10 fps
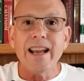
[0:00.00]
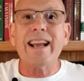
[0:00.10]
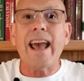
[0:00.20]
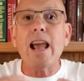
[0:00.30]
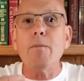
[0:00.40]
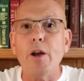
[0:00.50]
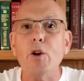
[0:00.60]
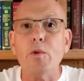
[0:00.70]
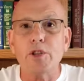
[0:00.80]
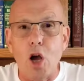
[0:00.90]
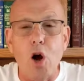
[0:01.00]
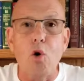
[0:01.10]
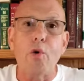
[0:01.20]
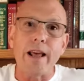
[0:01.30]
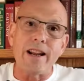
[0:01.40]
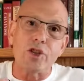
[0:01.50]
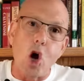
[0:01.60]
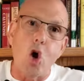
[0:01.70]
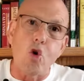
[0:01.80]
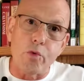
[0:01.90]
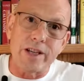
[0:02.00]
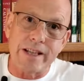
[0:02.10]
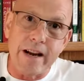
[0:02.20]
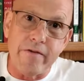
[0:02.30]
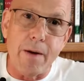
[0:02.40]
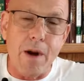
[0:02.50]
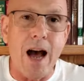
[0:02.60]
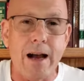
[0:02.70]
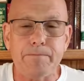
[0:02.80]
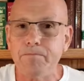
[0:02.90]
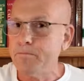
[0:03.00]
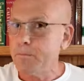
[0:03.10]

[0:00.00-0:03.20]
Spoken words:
He came unto his own, and his own received him not.